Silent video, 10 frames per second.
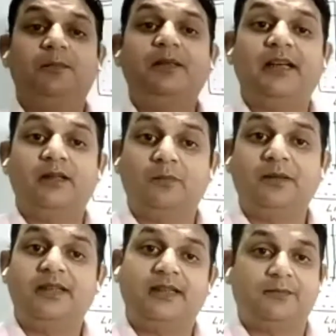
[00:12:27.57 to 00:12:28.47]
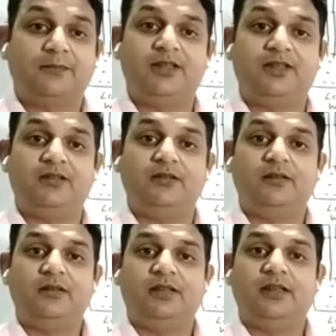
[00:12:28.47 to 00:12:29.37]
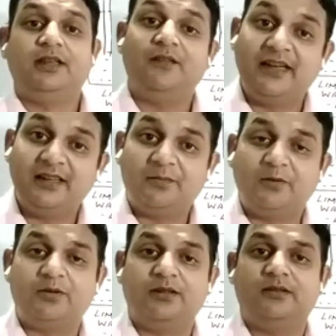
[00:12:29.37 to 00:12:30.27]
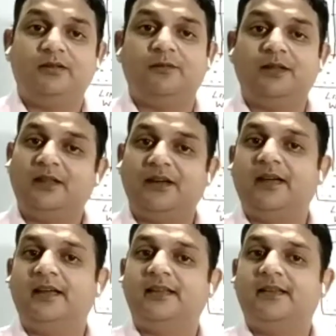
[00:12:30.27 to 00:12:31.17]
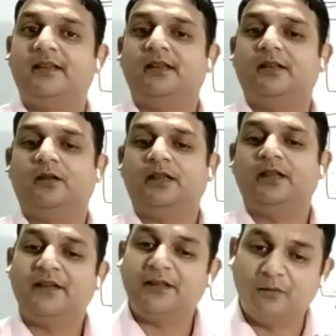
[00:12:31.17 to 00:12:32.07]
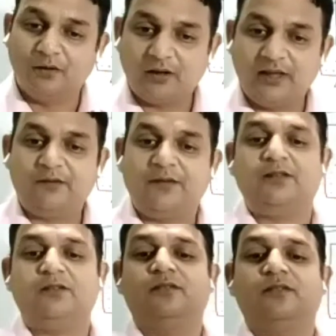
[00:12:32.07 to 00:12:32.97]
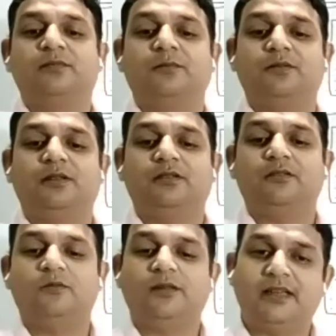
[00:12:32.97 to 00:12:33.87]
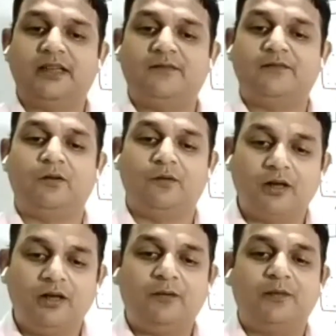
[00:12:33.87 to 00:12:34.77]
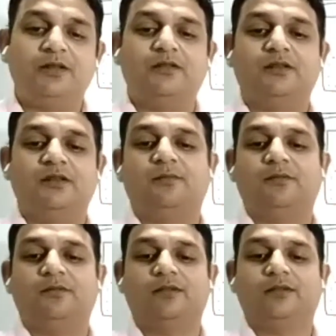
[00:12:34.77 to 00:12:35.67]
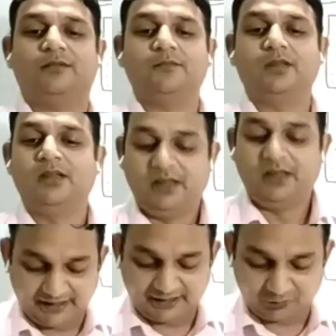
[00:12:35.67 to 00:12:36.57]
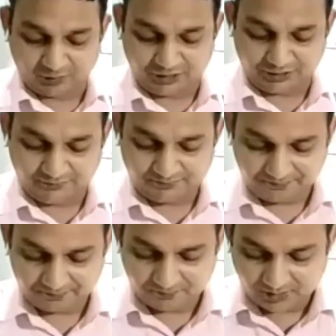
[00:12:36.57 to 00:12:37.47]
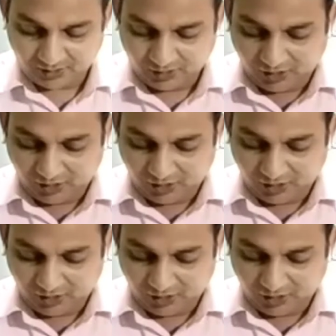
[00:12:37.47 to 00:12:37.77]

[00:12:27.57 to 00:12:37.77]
So this will be aerobic respiration. Define the process, you will define it. Give an overall equation of this process. You can give the overall equation of this process. Next question.